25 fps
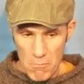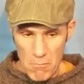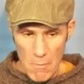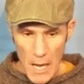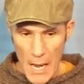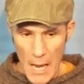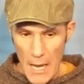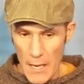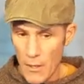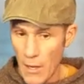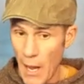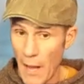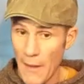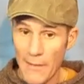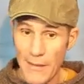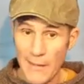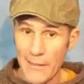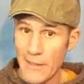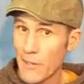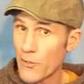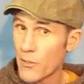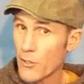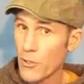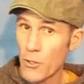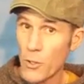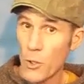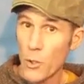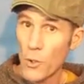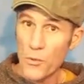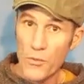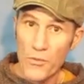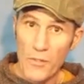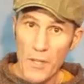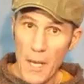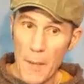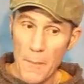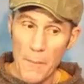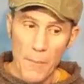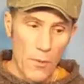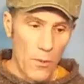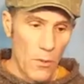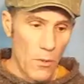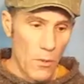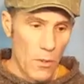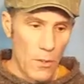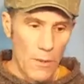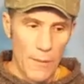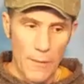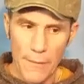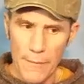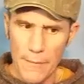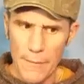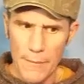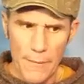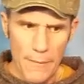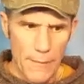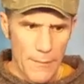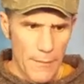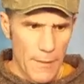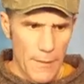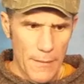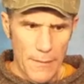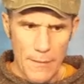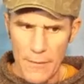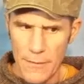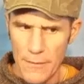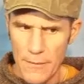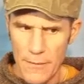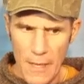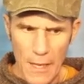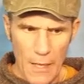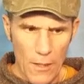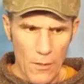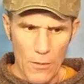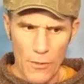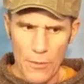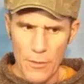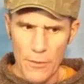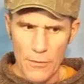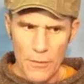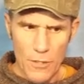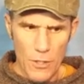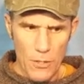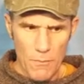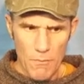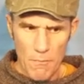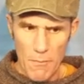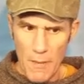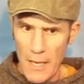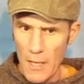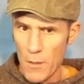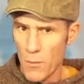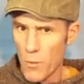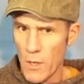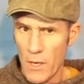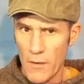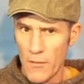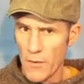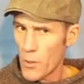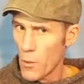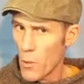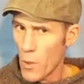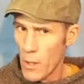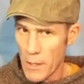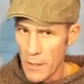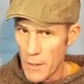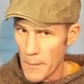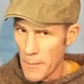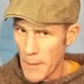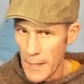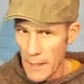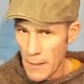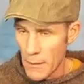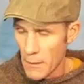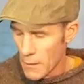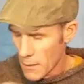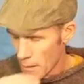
I think they took an old sample and then the tailor just made whatever he wanted to make.